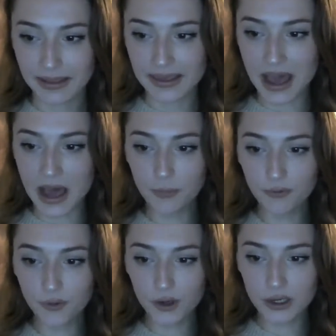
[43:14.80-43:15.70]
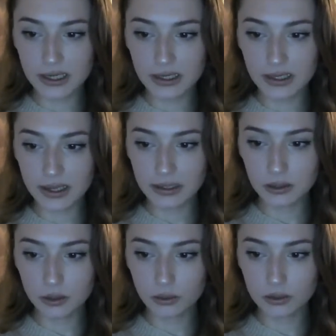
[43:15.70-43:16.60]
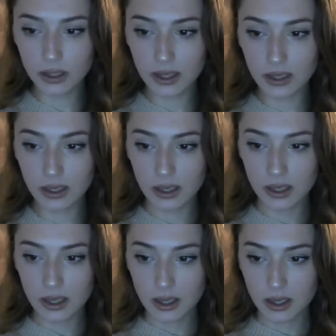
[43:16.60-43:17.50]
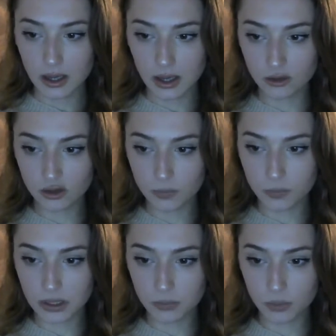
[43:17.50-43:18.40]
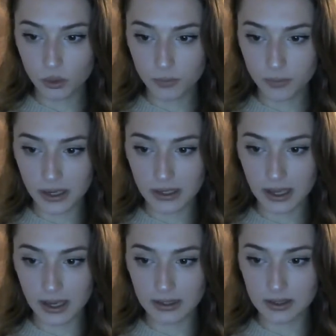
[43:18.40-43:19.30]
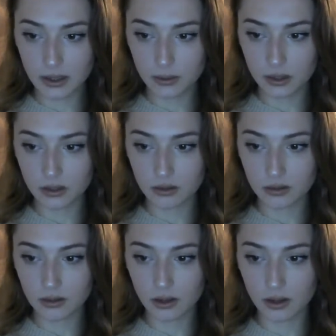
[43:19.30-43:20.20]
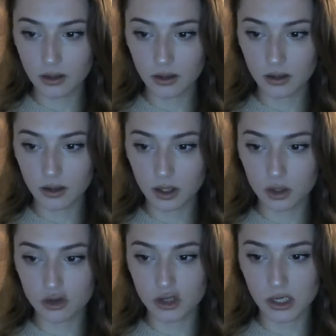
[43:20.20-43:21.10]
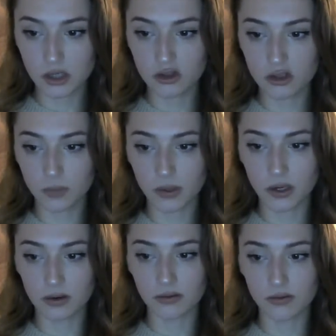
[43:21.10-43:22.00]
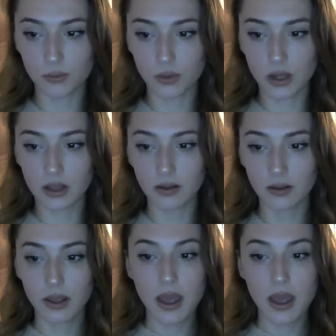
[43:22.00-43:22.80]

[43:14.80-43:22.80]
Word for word: Yeah, I'm 40 and look like I should be in motorbiking. Doubt I could change appearance well.